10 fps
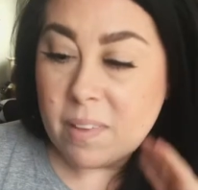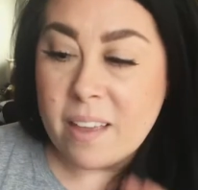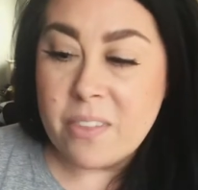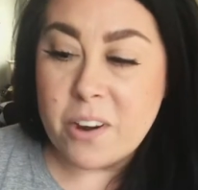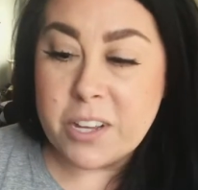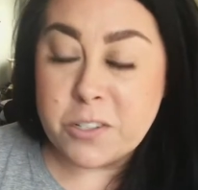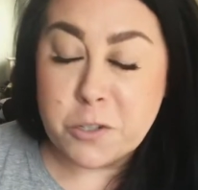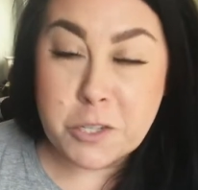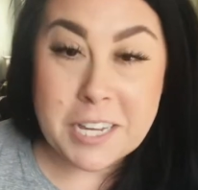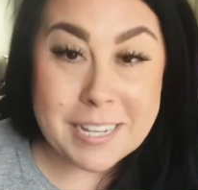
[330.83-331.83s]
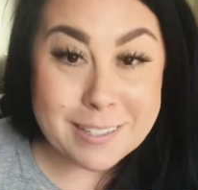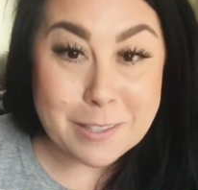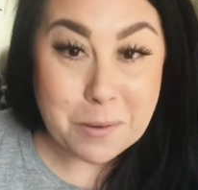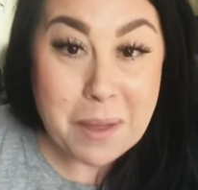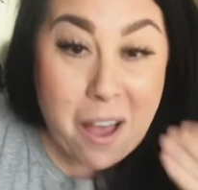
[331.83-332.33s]
There usually is a
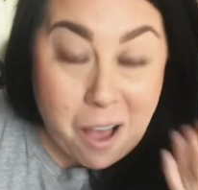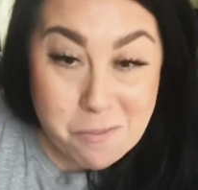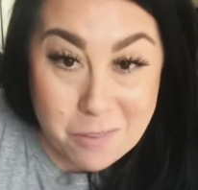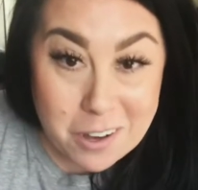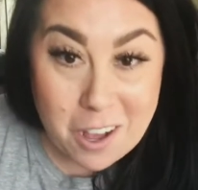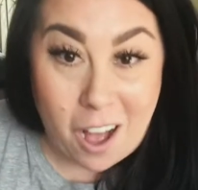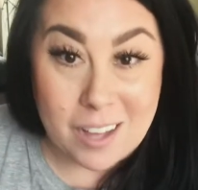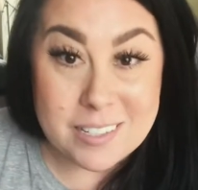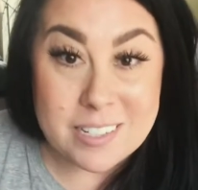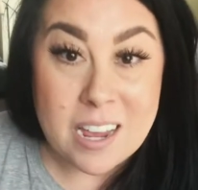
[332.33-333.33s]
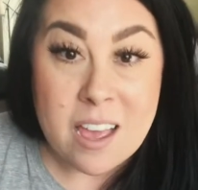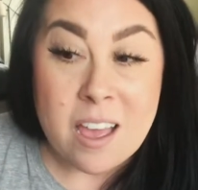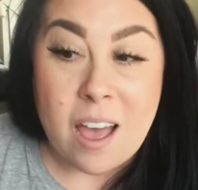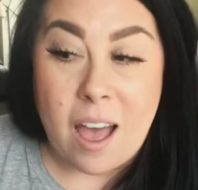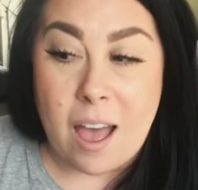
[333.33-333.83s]
little bit upfront cost.
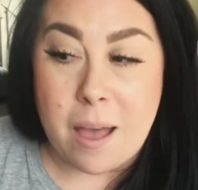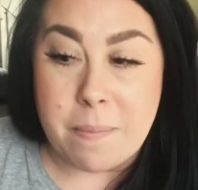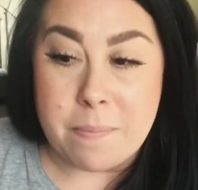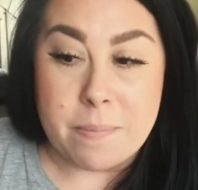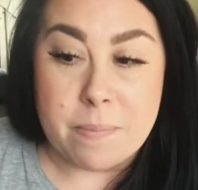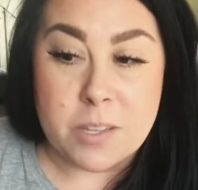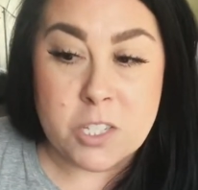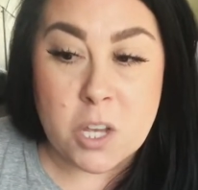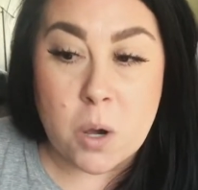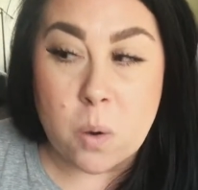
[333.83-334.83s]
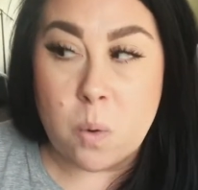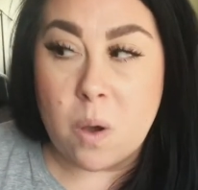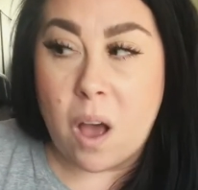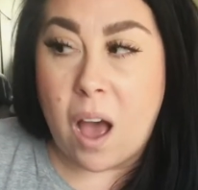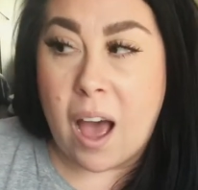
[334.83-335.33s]
So
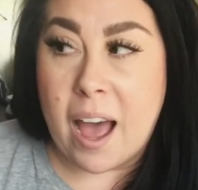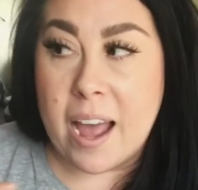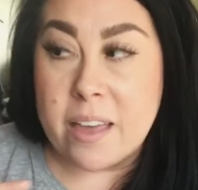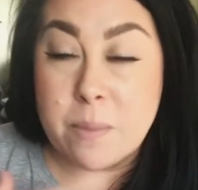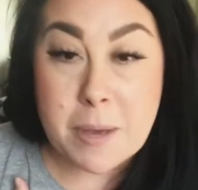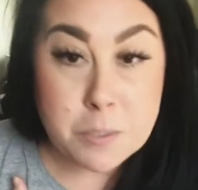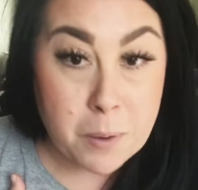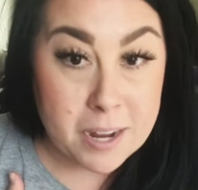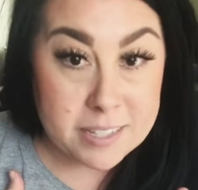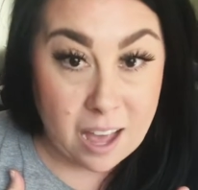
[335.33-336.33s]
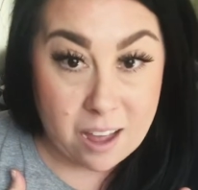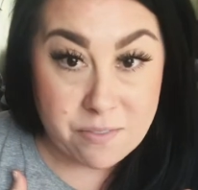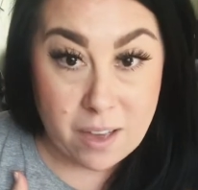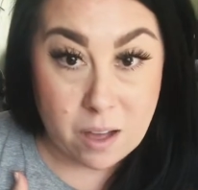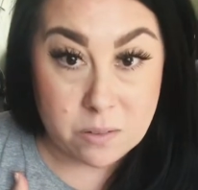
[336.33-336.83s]
the best price I
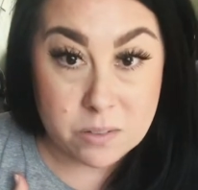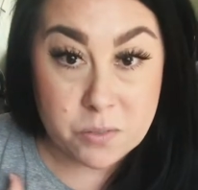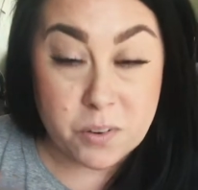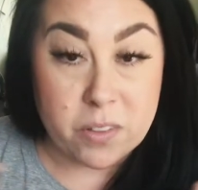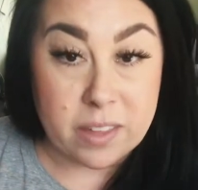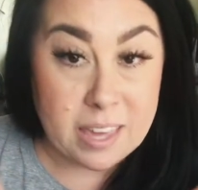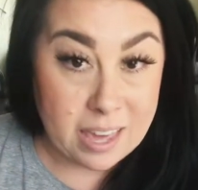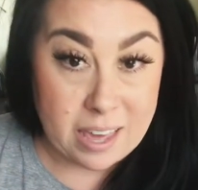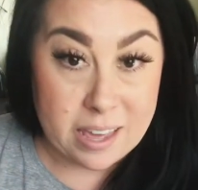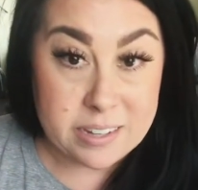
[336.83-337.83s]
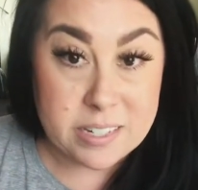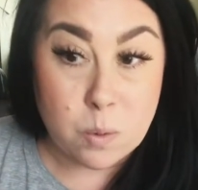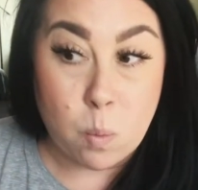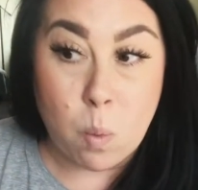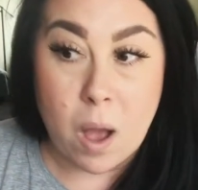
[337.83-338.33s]
found for the kit
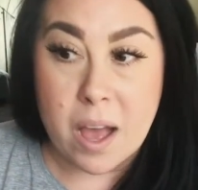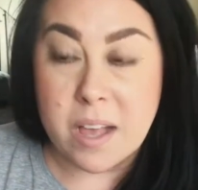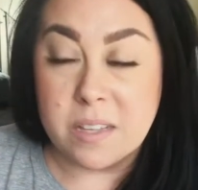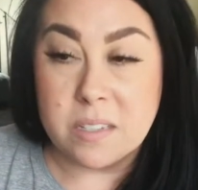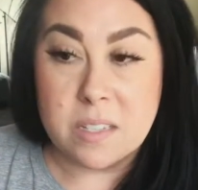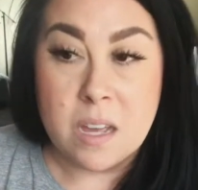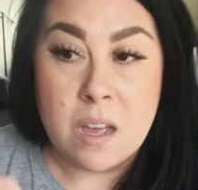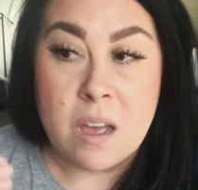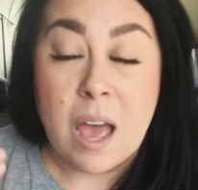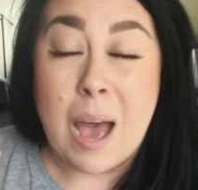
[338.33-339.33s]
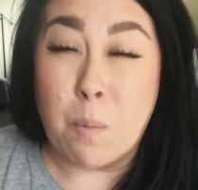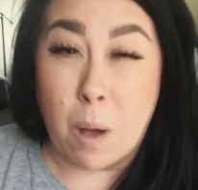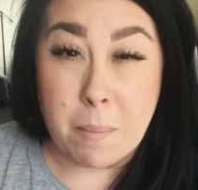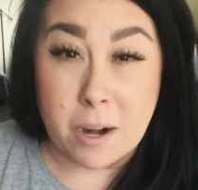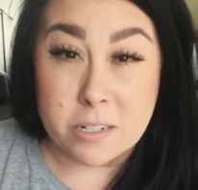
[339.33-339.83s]
was at
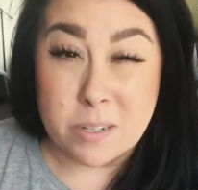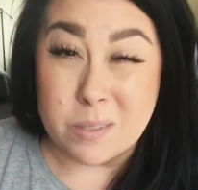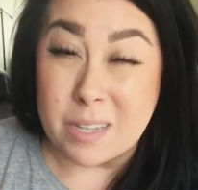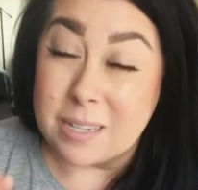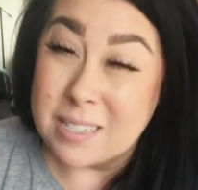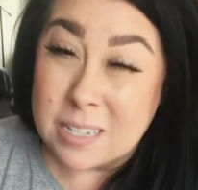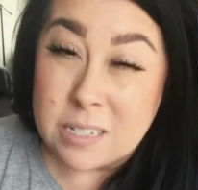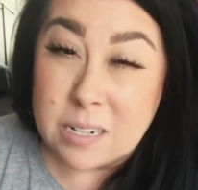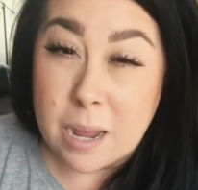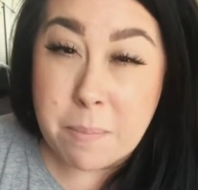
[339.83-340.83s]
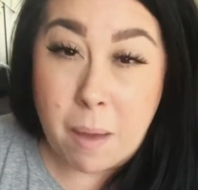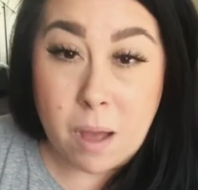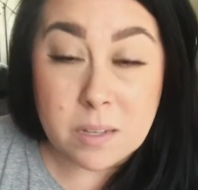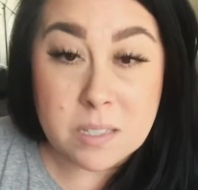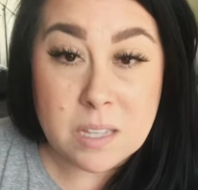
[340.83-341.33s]
Walmart. It was like 69
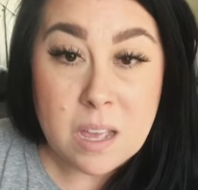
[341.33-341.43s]
bucks,